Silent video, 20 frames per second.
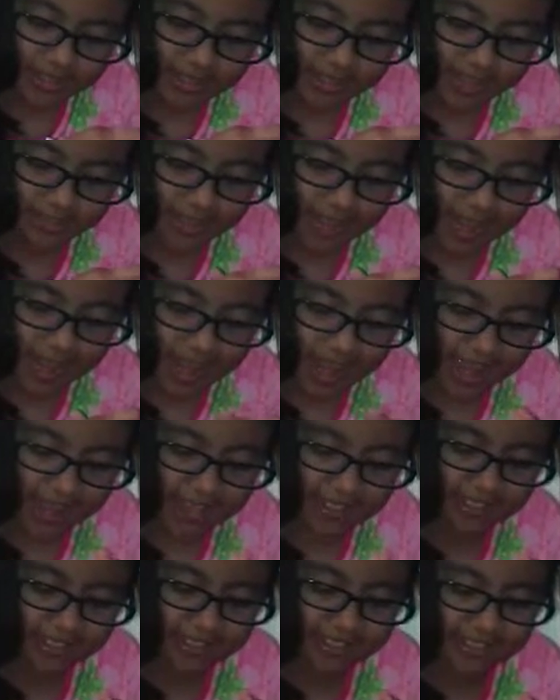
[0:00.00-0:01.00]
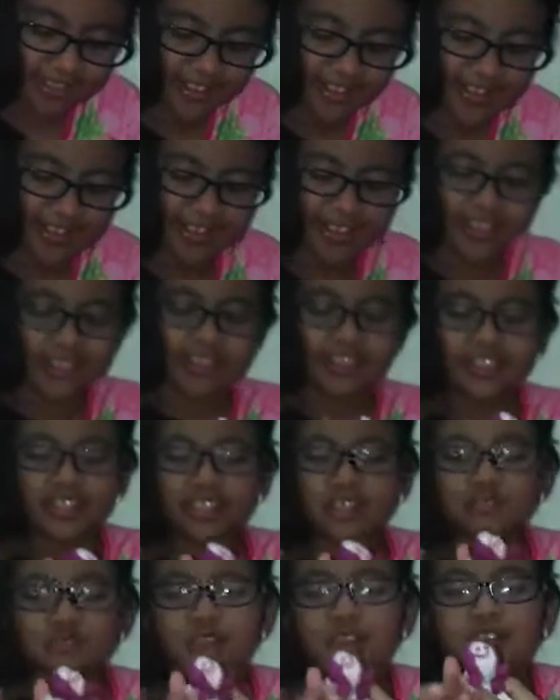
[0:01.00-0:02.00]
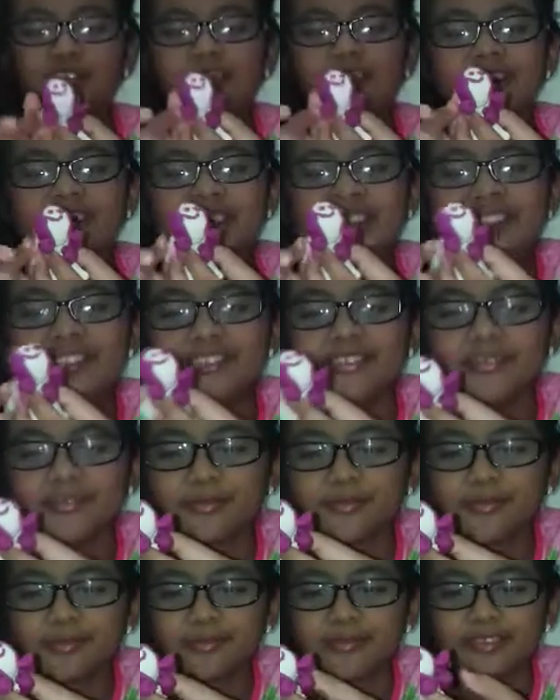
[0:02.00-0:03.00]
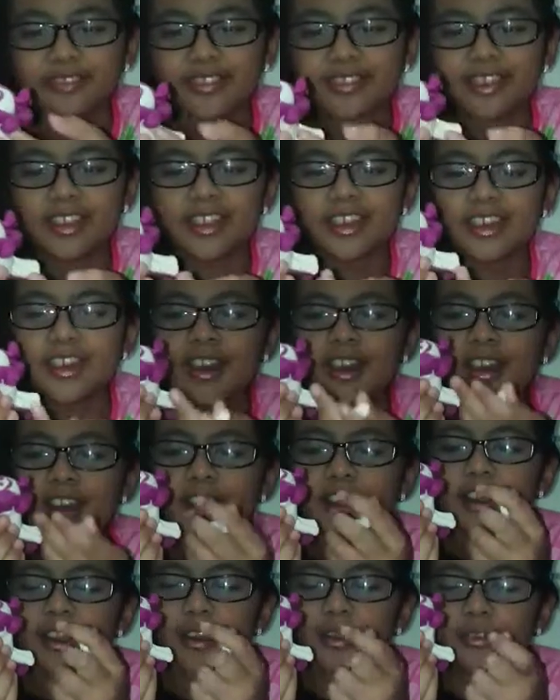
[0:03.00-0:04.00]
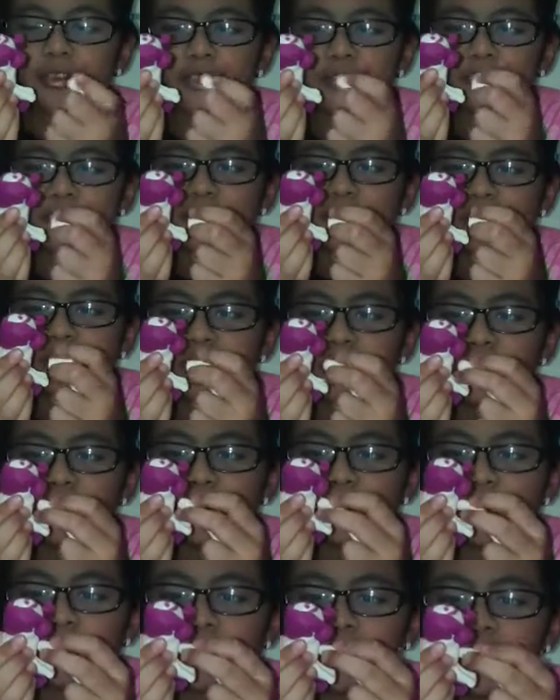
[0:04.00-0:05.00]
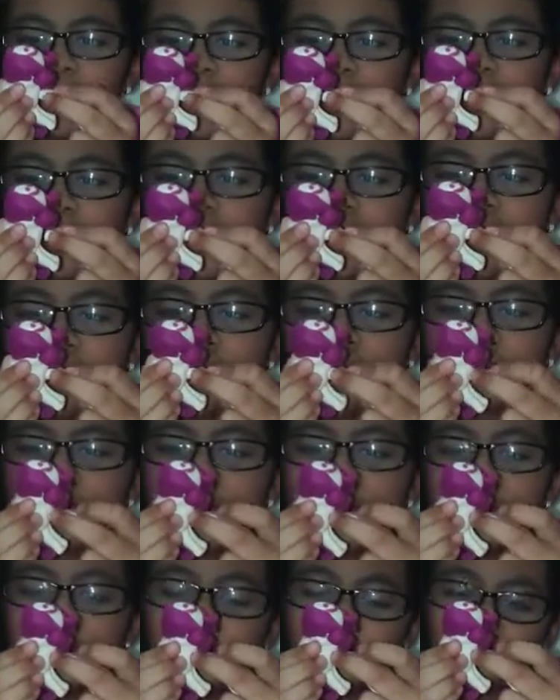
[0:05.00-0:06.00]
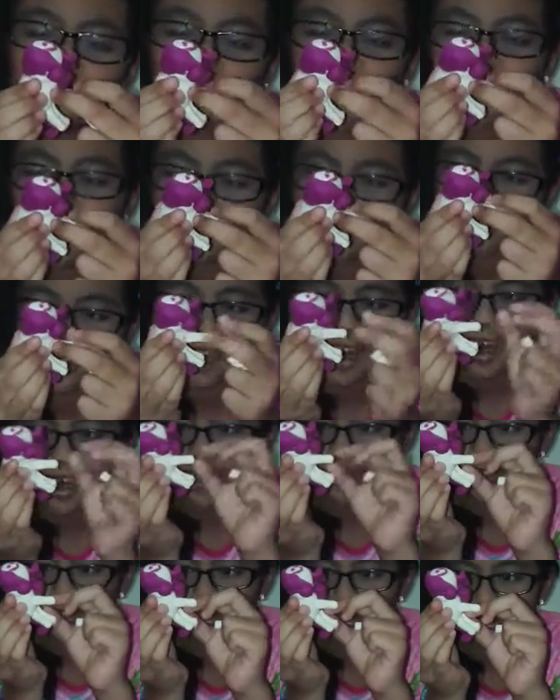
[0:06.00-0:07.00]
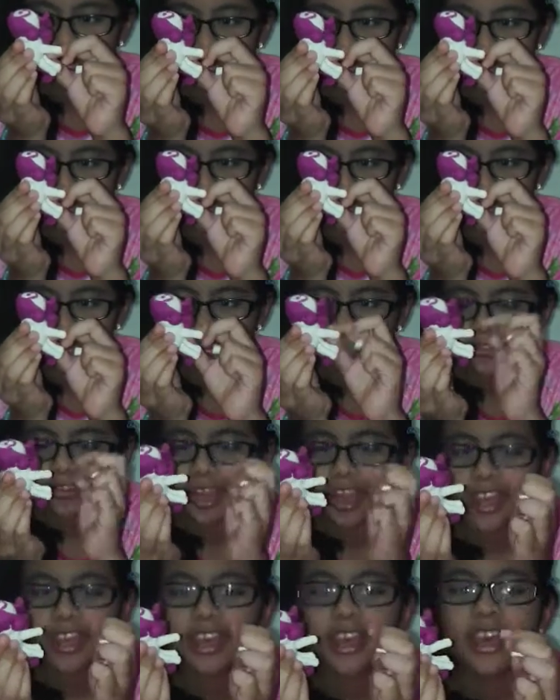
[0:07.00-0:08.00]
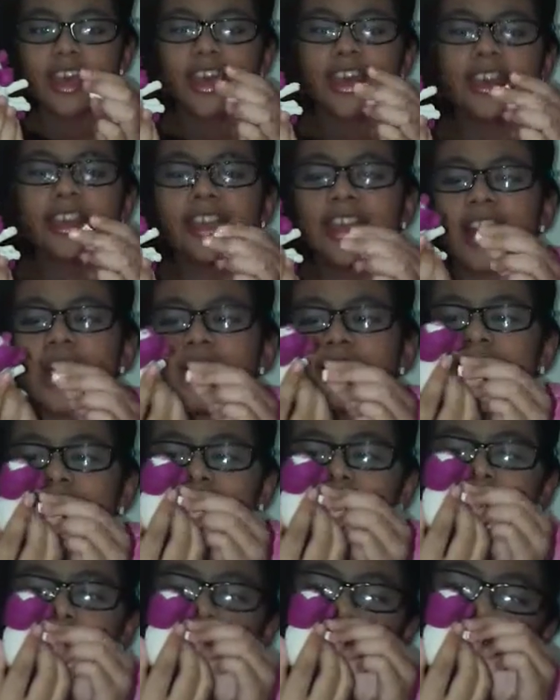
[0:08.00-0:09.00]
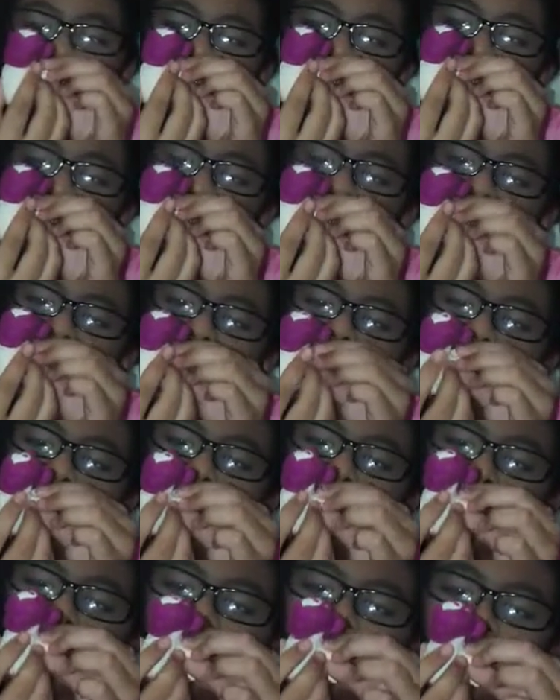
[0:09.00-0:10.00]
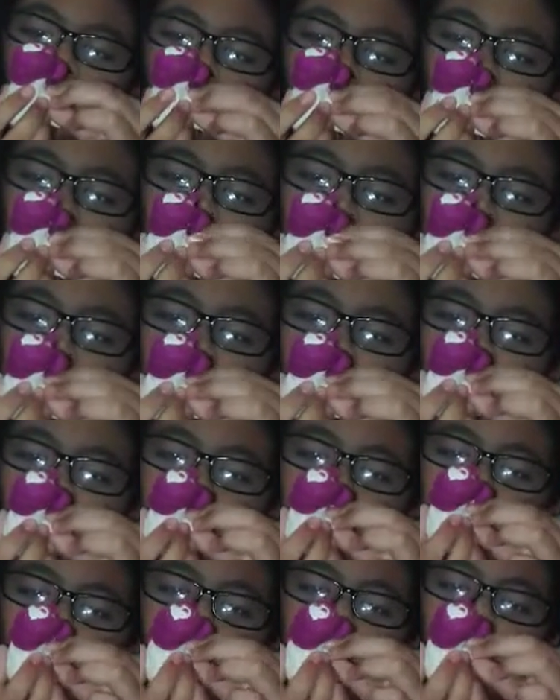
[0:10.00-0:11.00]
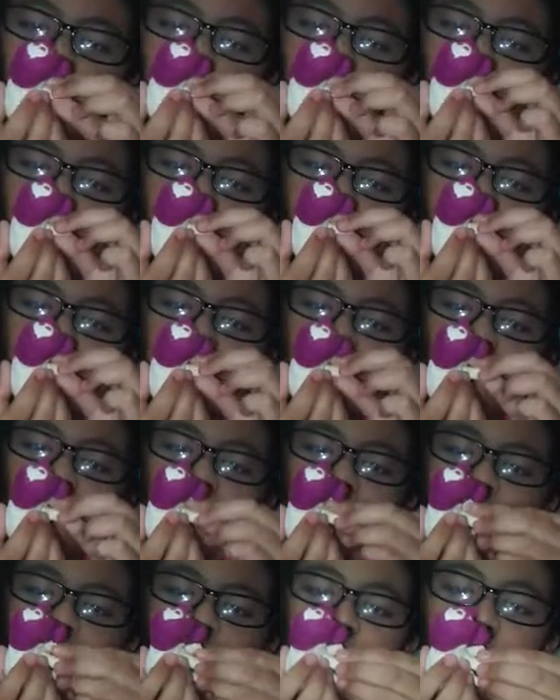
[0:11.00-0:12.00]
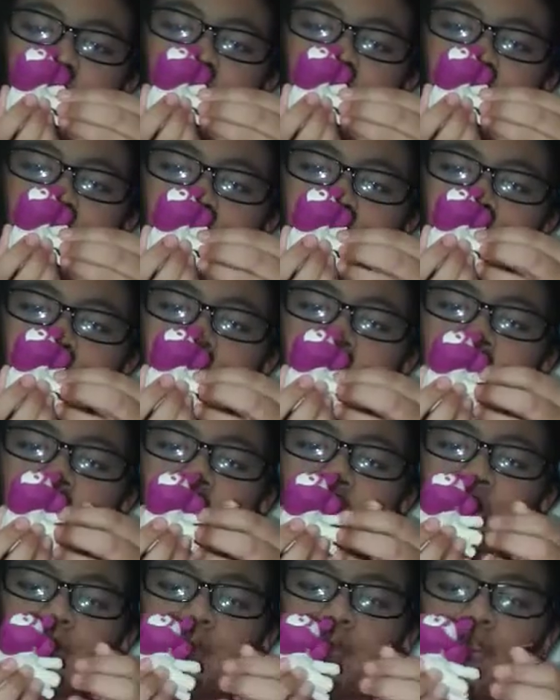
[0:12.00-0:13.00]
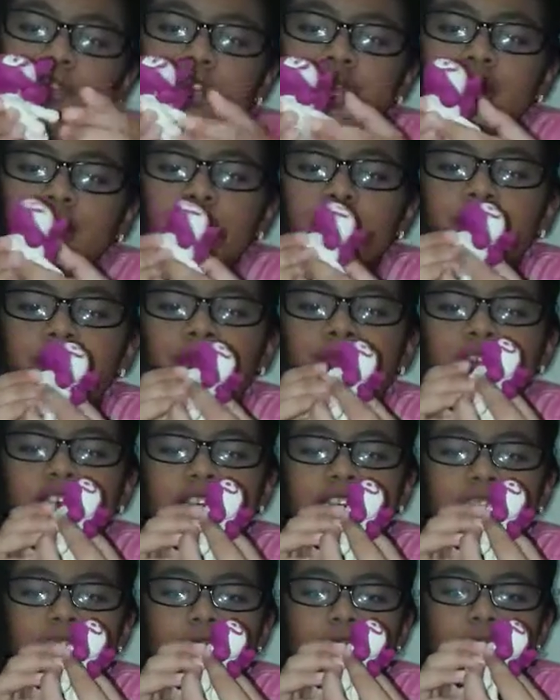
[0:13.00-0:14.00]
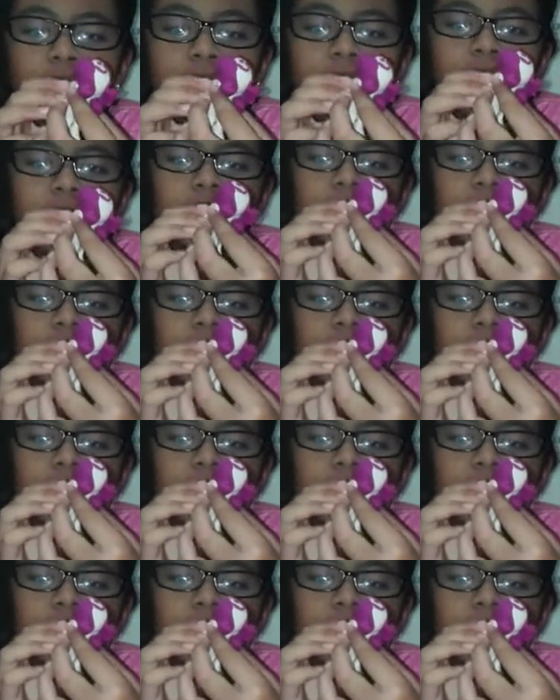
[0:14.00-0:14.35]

So guys, this is Rarity. Oh, the feet keep on falling, but you already know that. Okay, guys, thank you so much for watching my video. Don't forget to watch my other Play-Doh video.